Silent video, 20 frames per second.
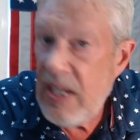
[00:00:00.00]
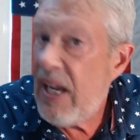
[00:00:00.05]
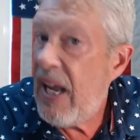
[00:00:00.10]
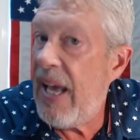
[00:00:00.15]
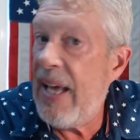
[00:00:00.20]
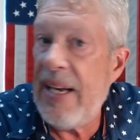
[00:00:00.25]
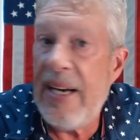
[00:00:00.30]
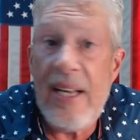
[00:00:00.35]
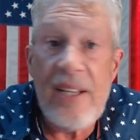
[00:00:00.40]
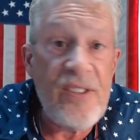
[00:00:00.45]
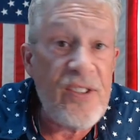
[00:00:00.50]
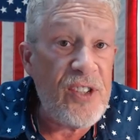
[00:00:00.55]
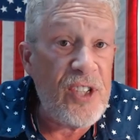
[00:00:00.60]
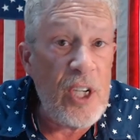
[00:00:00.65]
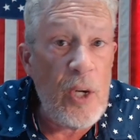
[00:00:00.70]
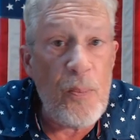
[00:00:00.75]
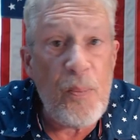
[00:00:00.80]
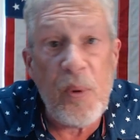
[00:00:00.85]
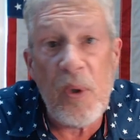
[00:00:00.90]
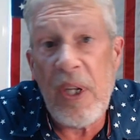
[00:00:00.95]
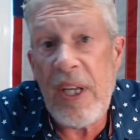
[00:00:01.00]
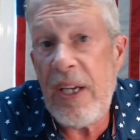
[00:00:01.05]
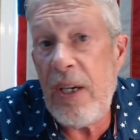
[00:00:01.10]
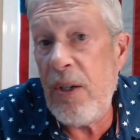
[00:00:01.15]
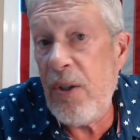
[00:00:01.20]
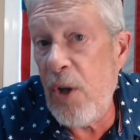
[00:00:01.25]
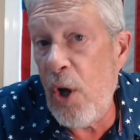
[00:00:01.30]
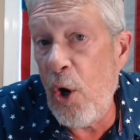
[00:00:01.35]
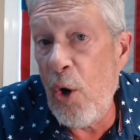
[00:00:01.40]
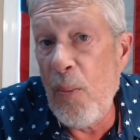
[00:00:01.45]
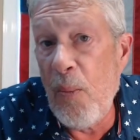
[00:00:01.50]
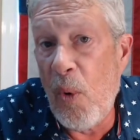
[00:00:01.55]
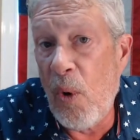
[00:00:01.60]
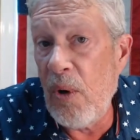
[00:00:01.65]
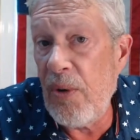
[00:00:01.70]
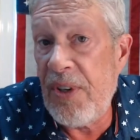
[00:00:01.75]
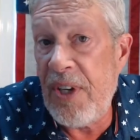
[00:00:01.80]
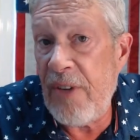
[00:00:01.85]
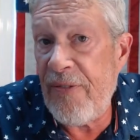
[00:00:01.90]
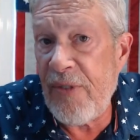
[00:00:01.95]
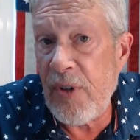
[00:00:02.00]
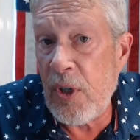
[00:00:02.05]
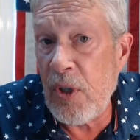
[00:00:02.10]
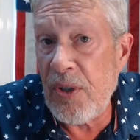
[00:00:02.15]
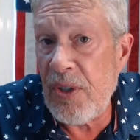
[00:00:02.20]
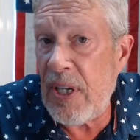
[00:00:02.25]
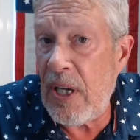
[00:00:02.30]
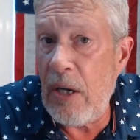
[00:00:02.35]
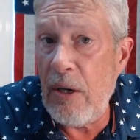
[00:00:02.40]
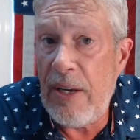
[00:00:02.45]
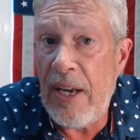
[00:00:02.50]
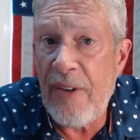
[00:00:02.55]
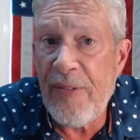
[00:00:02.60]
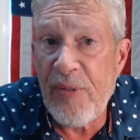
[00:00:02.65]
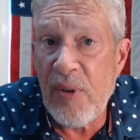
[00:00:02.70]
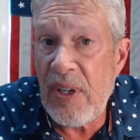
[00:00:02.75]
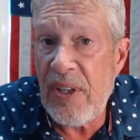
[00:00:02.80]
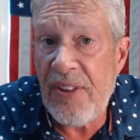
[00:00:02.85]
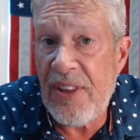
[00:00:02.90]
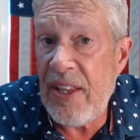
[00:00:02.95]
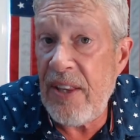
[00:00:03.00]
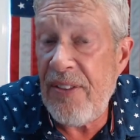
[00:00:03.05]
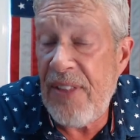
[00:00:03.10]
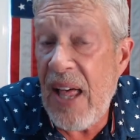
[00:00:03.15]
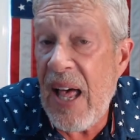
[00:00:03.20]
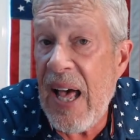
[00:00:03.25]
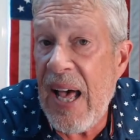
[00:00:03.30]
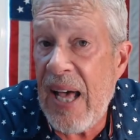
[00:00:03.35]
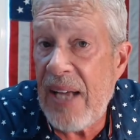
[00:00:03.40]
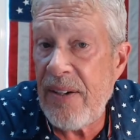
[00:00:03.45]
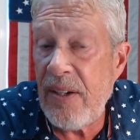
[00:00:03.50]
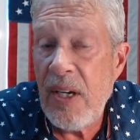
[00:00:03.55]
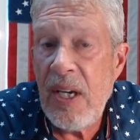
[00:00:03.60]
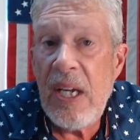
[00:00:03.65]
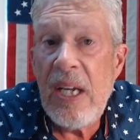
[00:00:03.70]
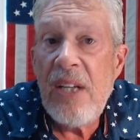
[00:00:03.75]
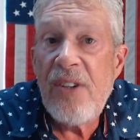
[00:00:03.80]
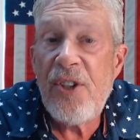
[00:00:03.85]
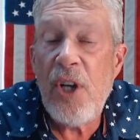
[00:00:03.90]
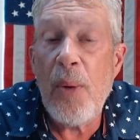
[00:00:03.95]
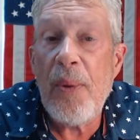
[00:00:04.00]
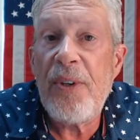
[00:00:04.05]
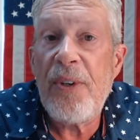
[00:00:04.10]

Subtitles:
And it's simply no more difficult and different than that. So